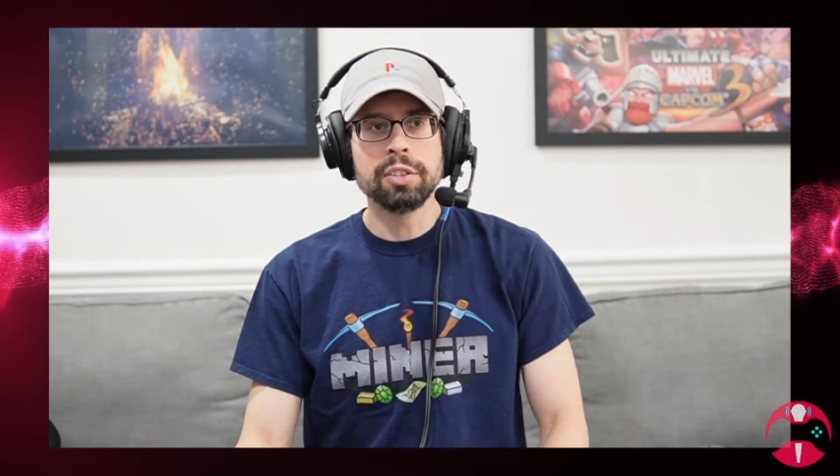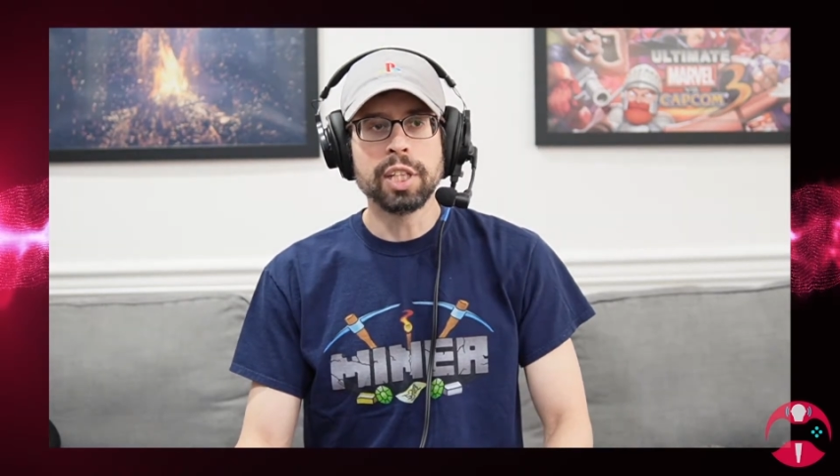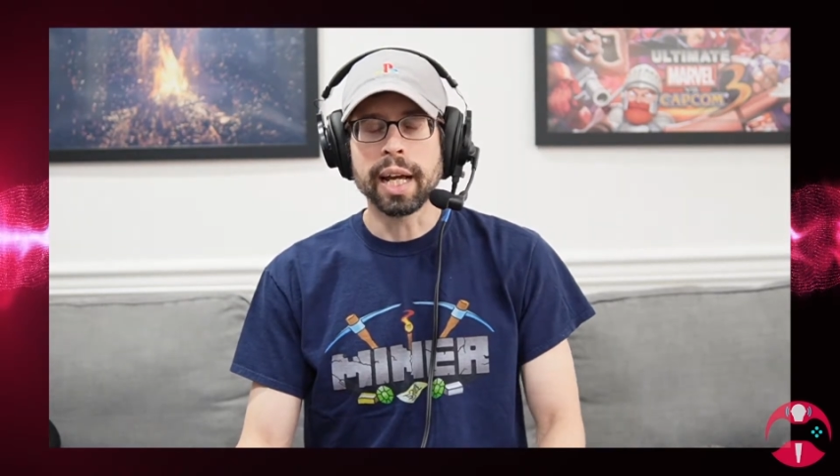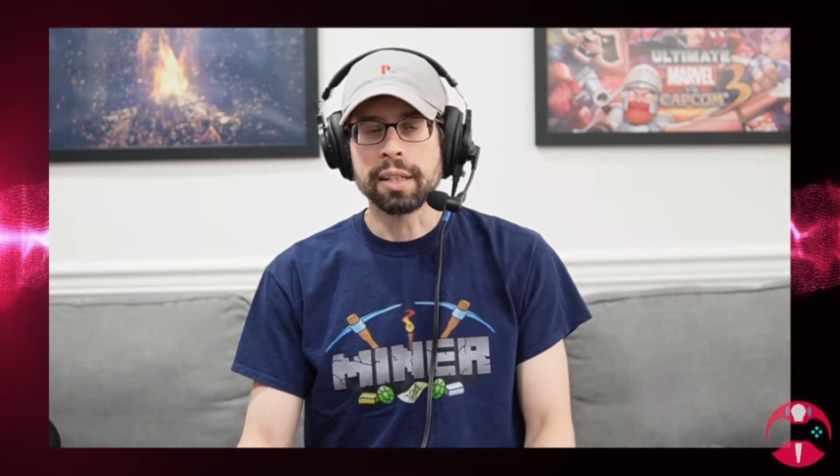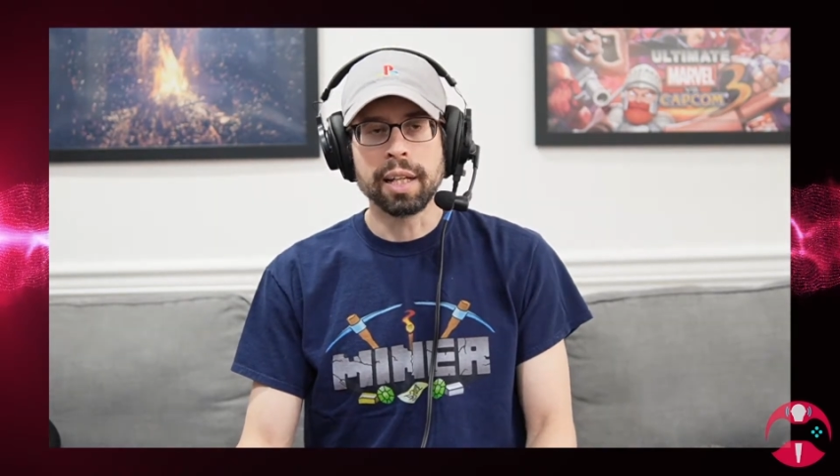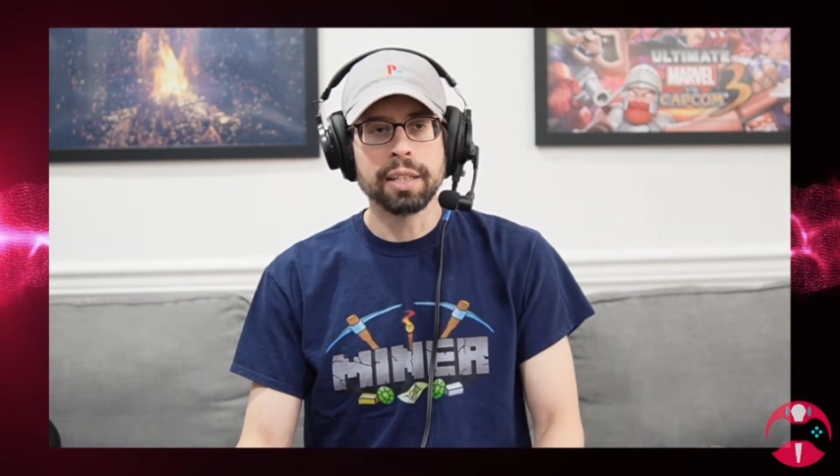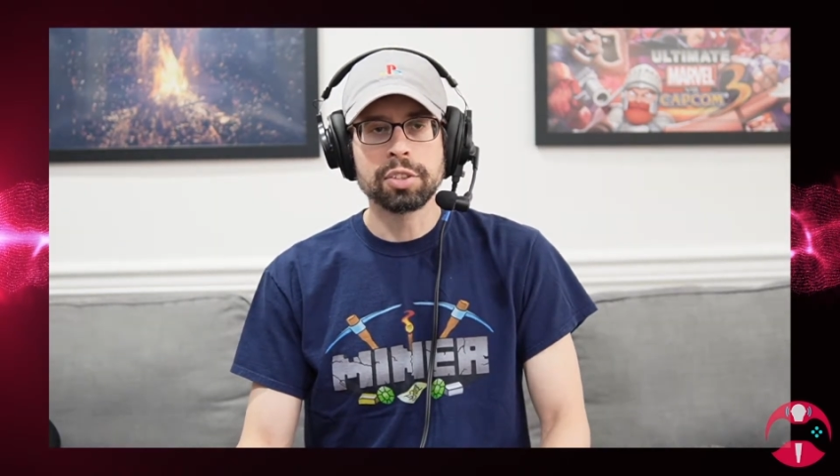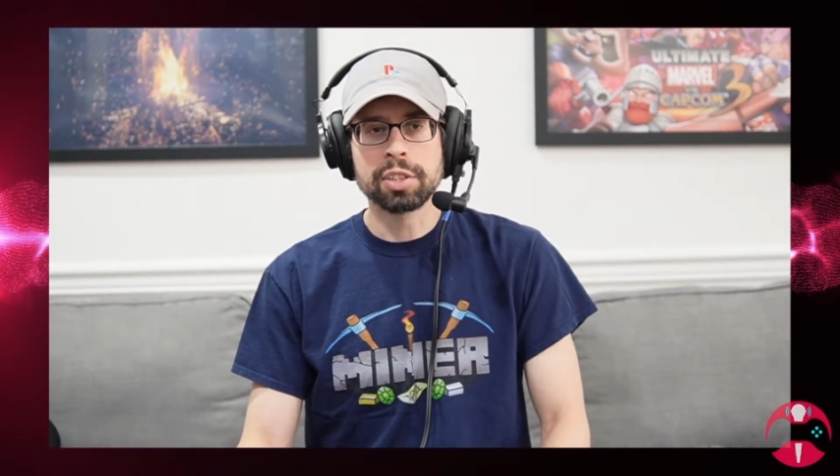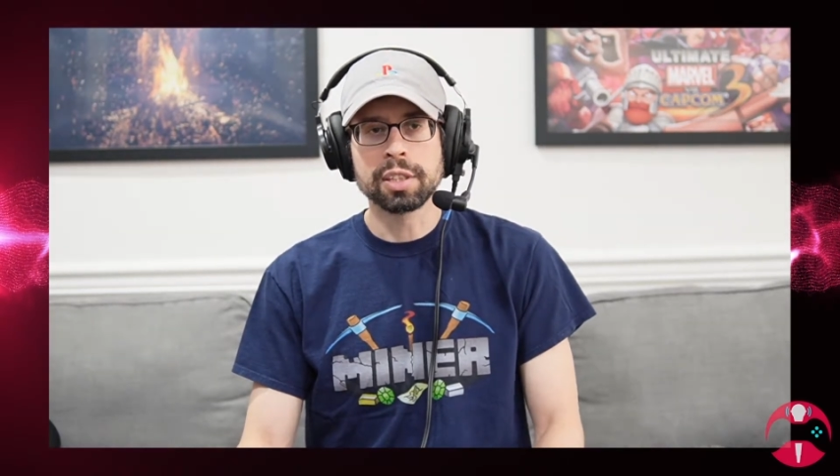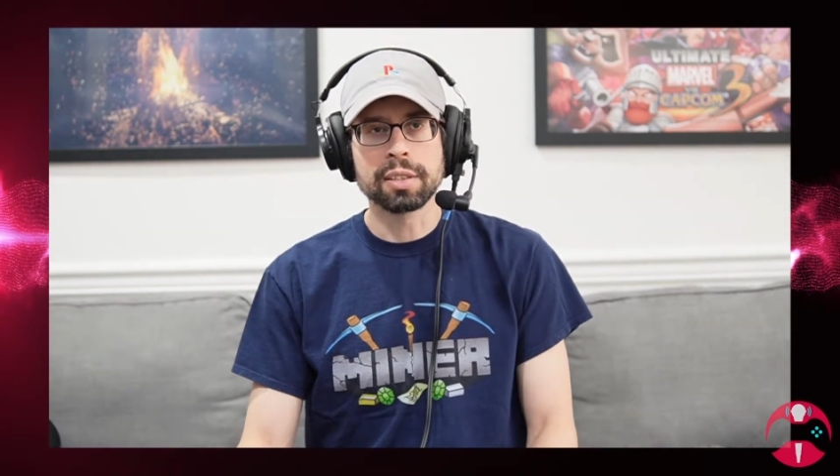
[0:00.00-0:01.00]
yeah,
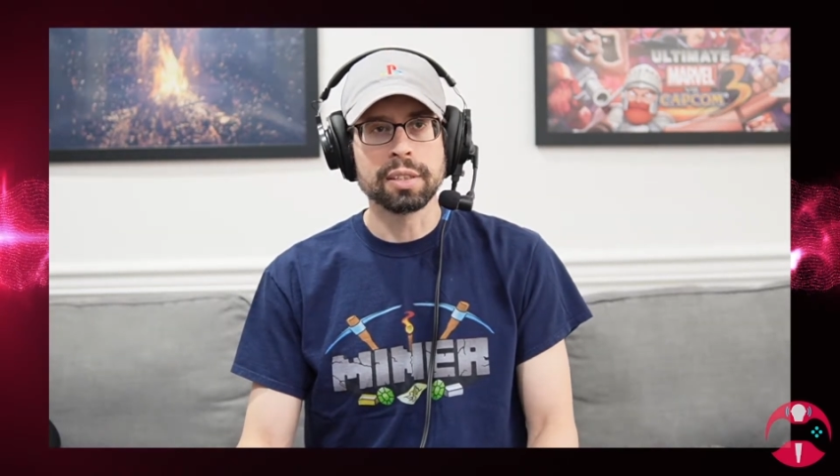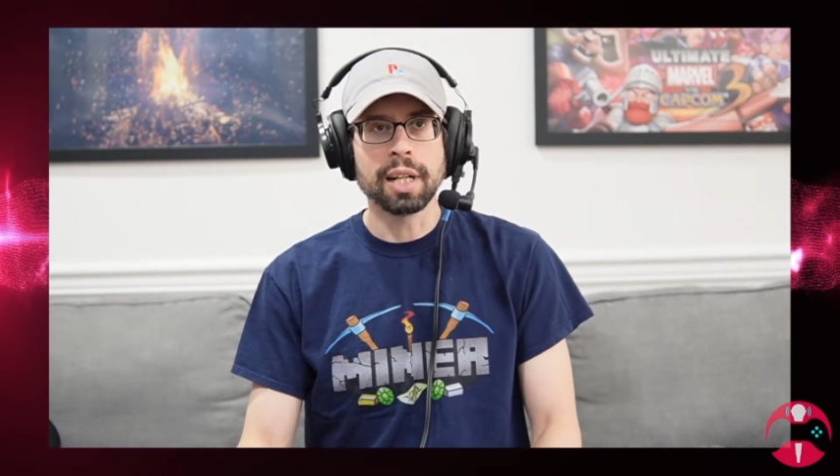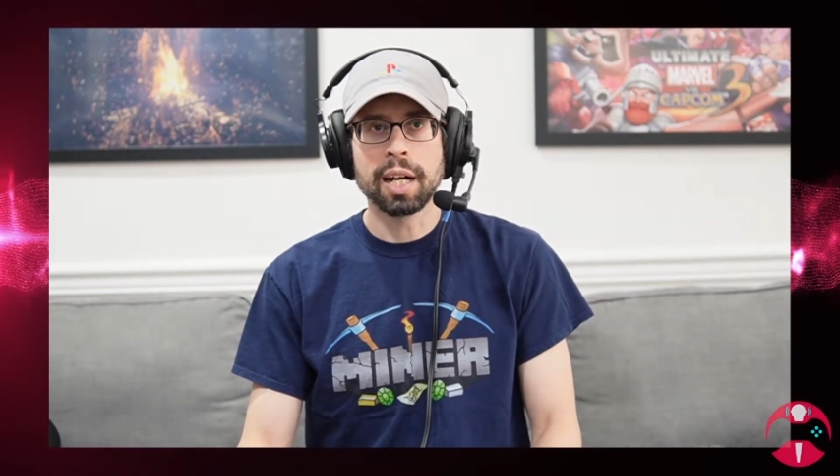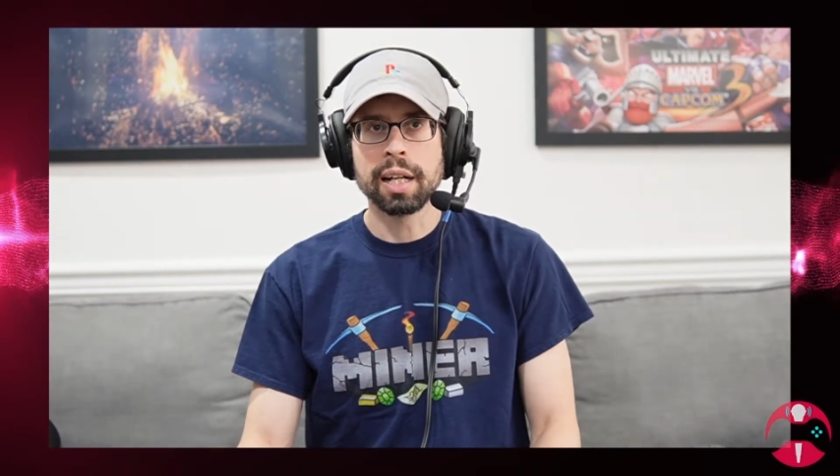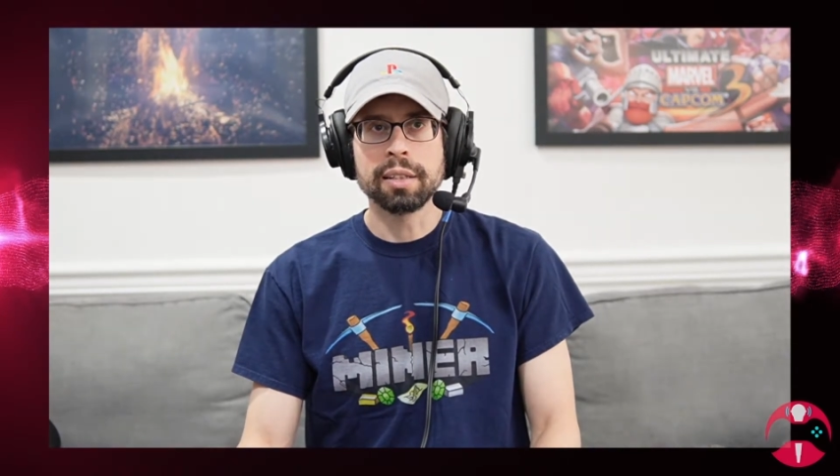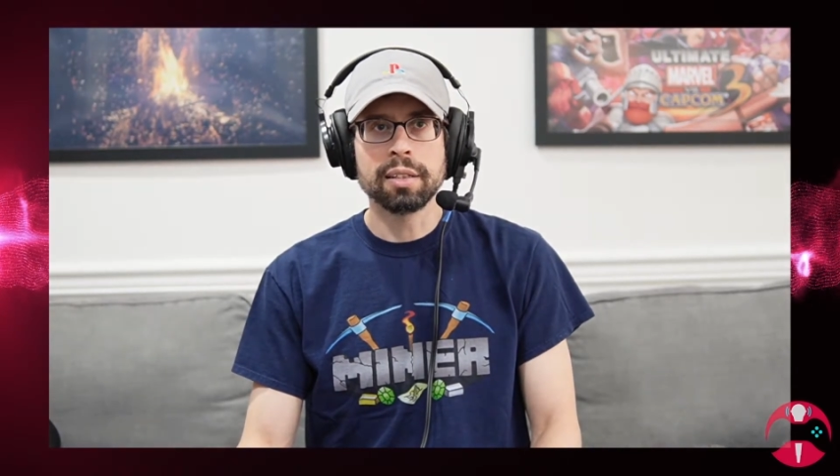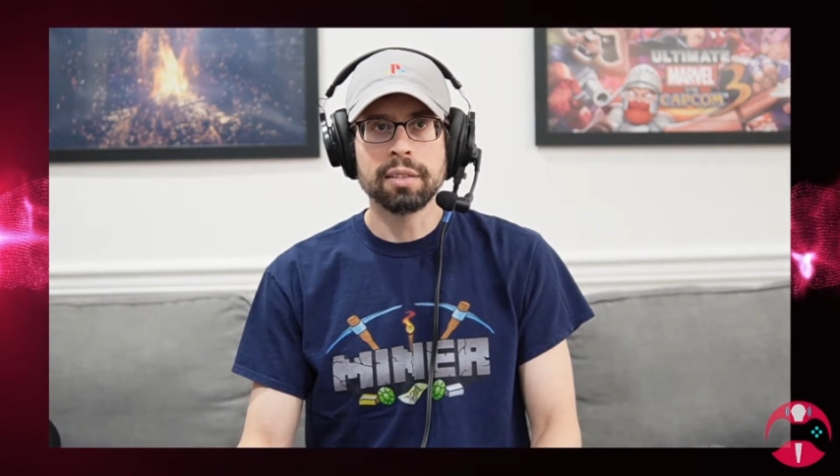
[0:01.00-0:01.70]
it's just not,